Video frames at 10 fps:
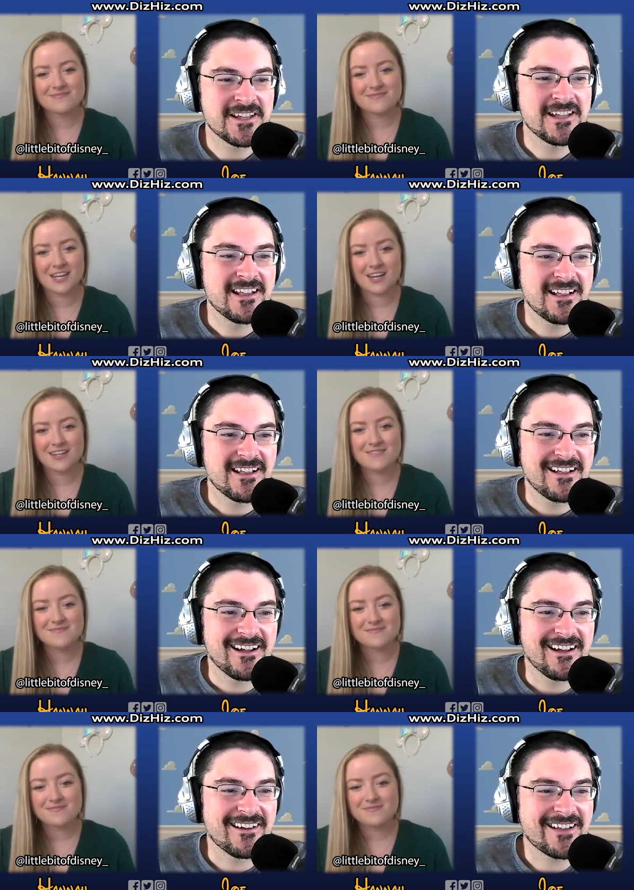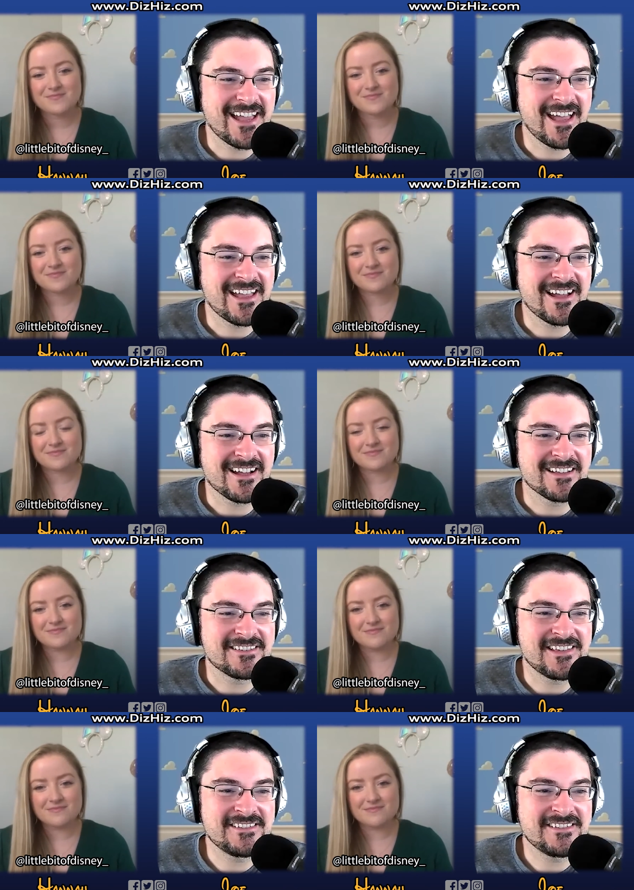Speaker 1: Yeah. Okay, uh,
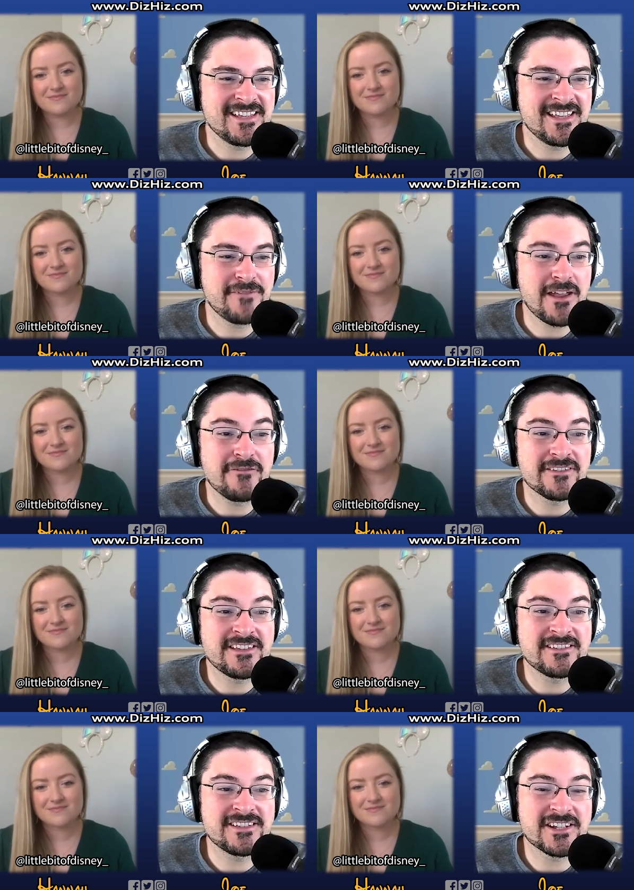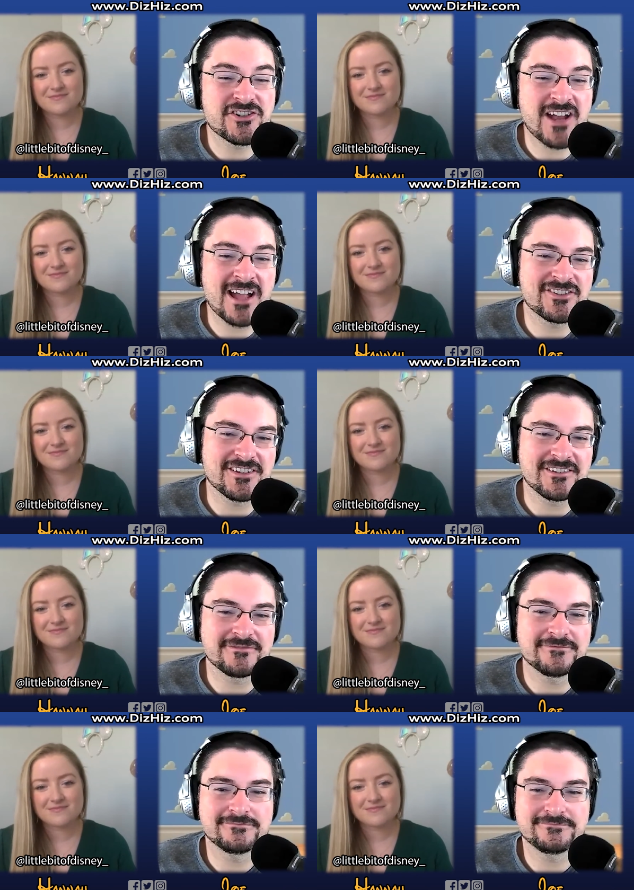Disney favorite Disney attraction.
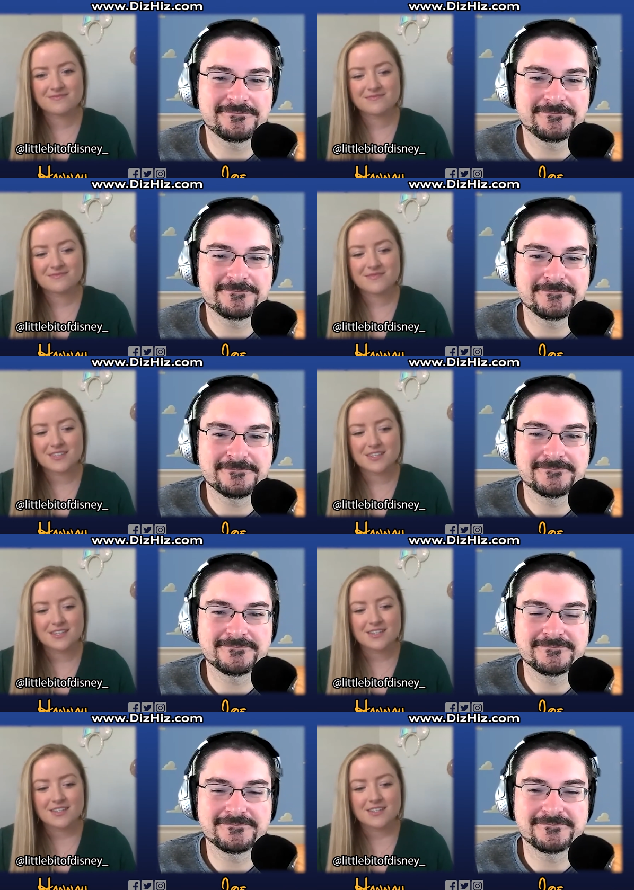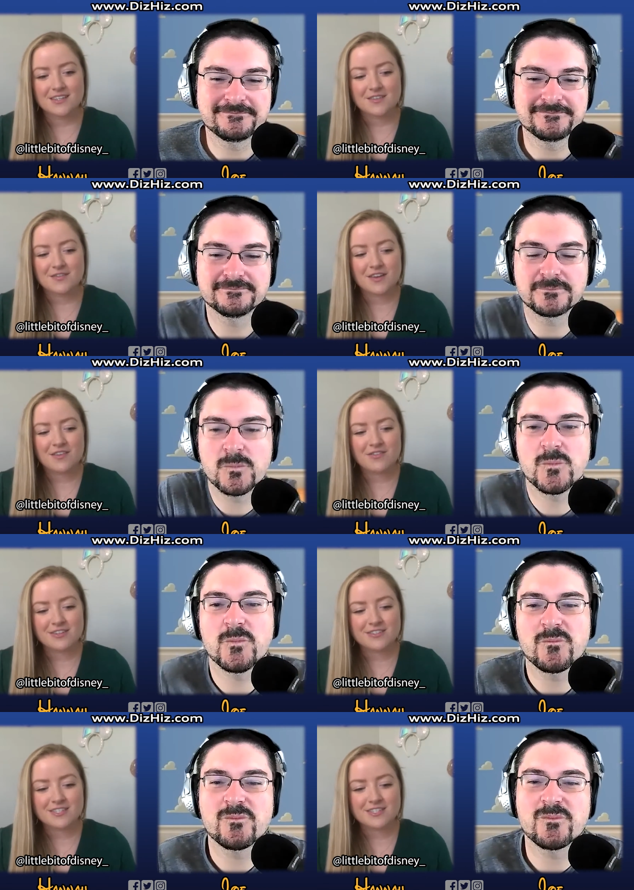
Speaker 2: Favorite
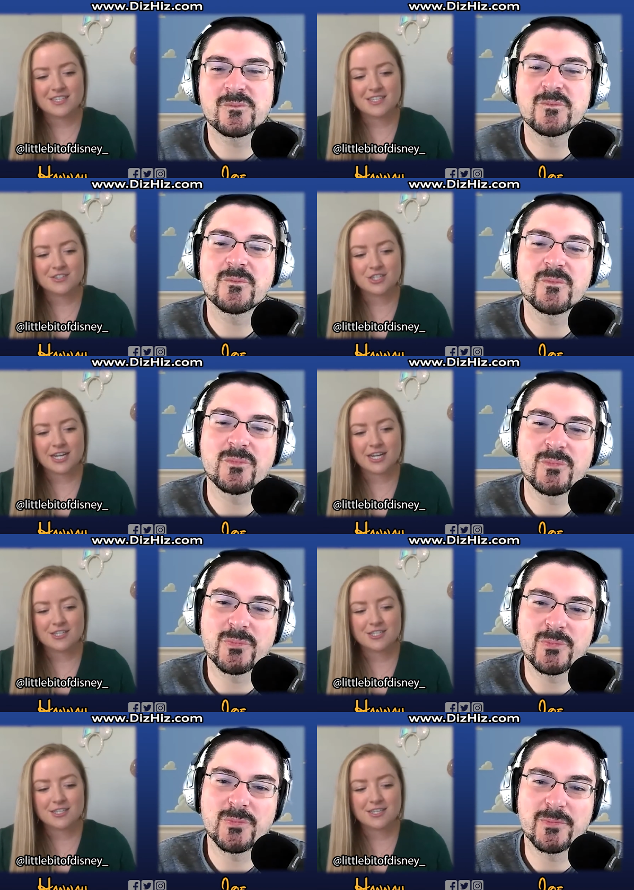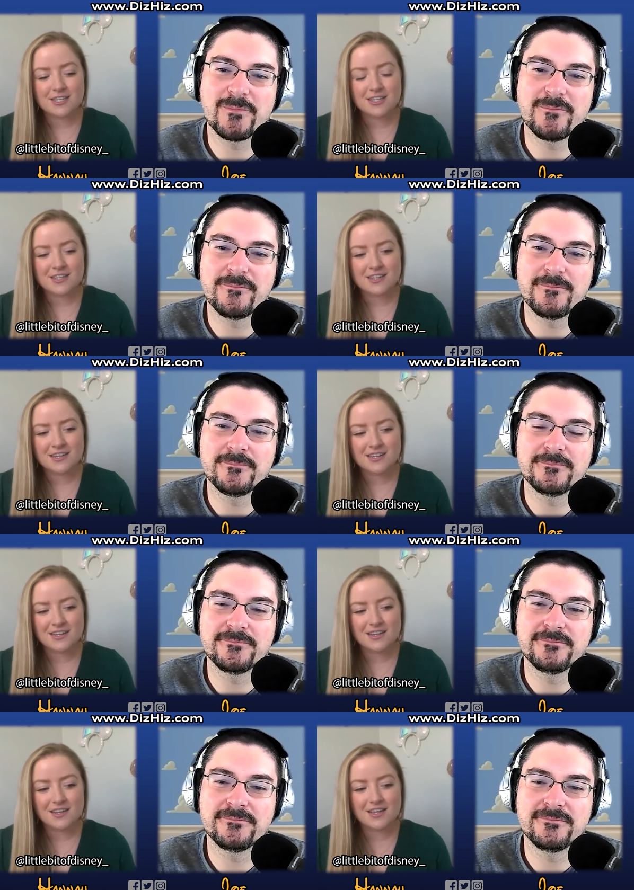Disney attraction
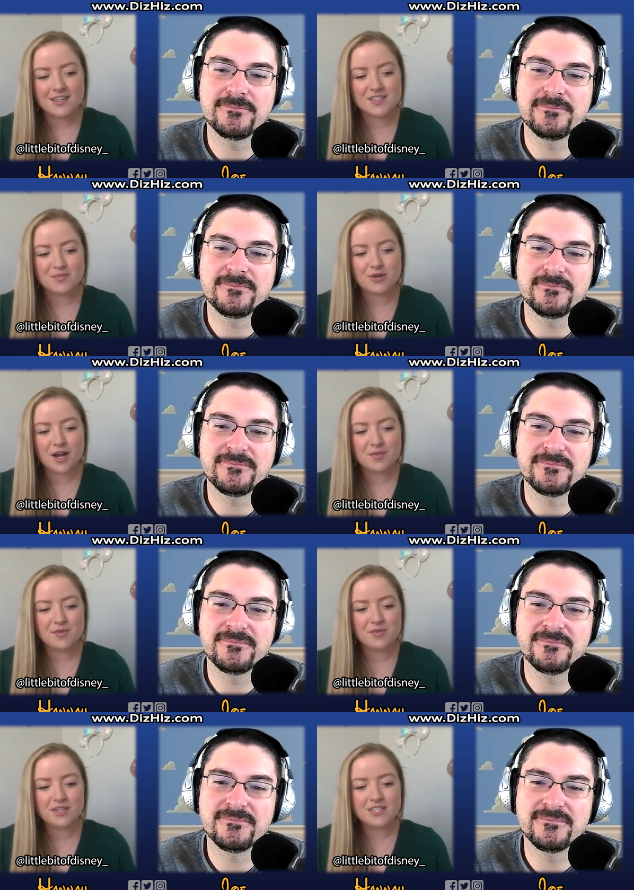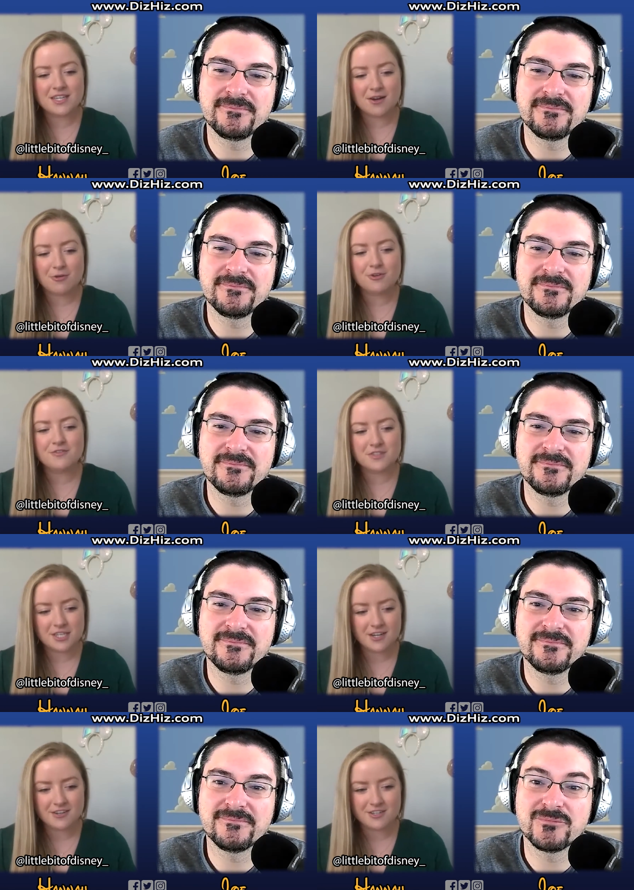is probably Tower of
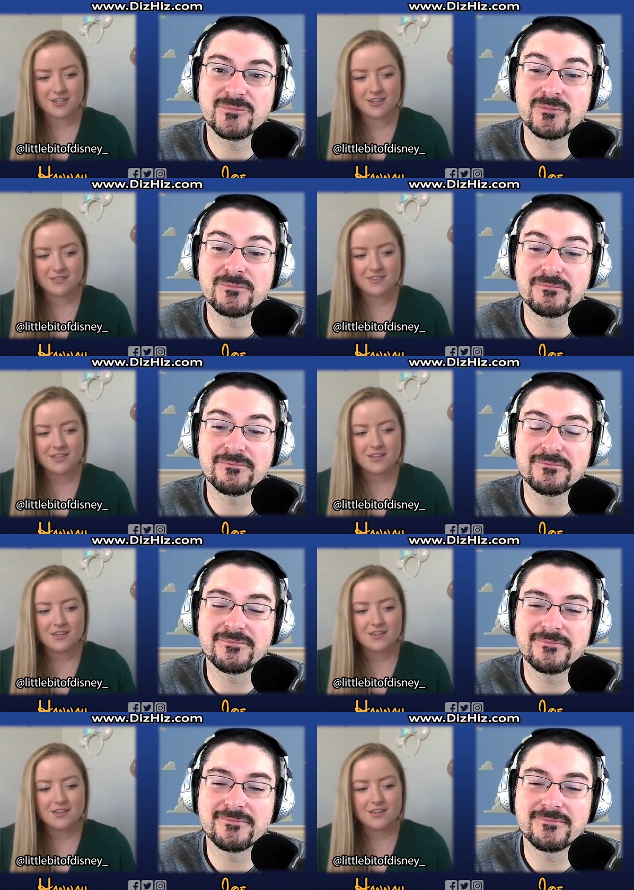Terror. Mm-hmm